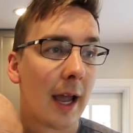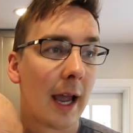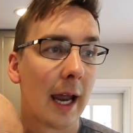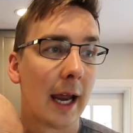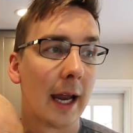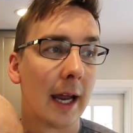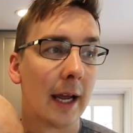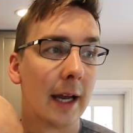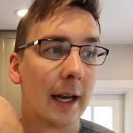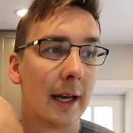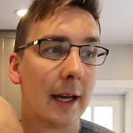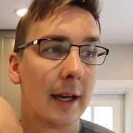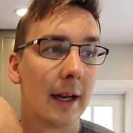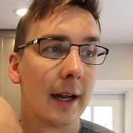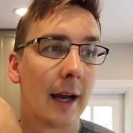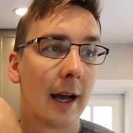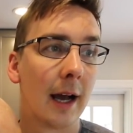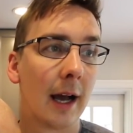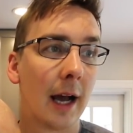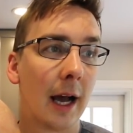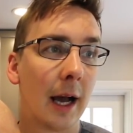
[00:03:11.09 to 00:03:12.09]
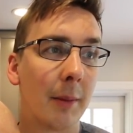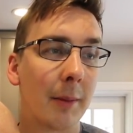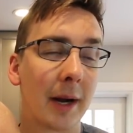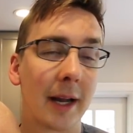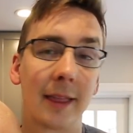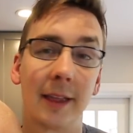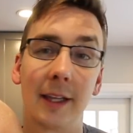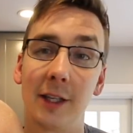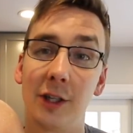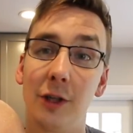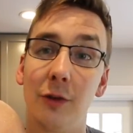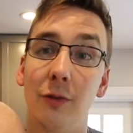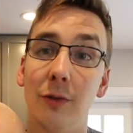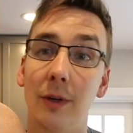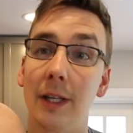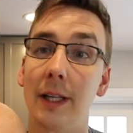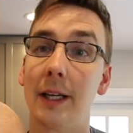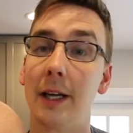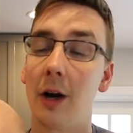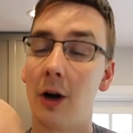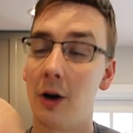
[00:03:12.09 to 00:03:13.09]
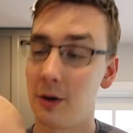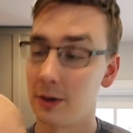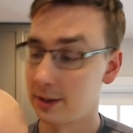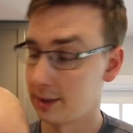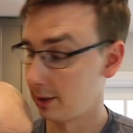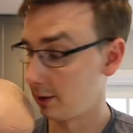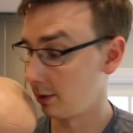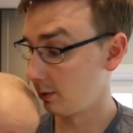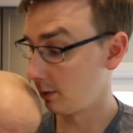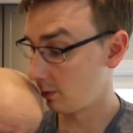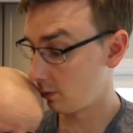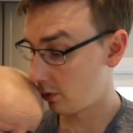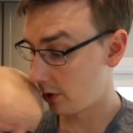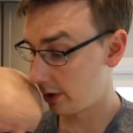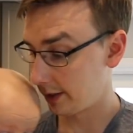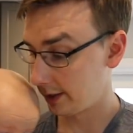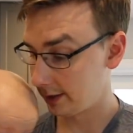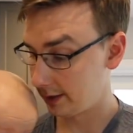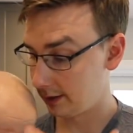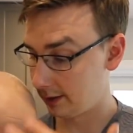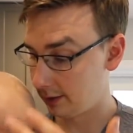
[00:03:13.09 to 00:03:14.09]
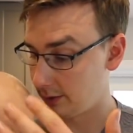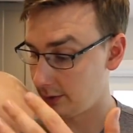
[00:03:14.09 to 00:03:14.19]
and uh, but I think she really also wanted